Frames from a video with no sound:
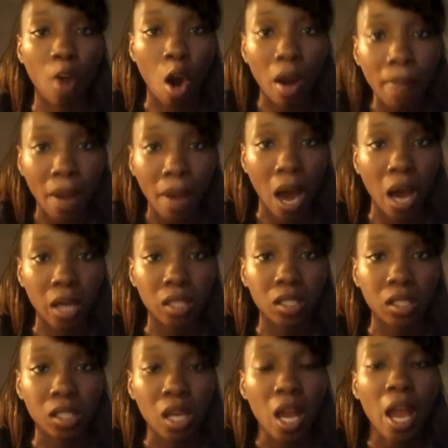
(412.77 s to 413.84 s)
our
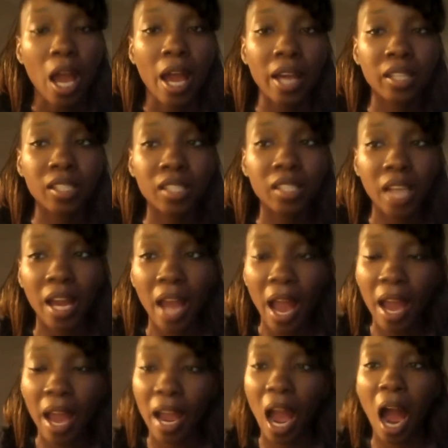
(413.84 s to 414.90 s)
box and say,
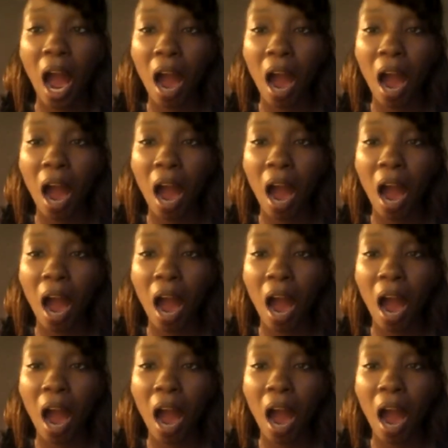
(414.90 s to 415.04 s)
Hey,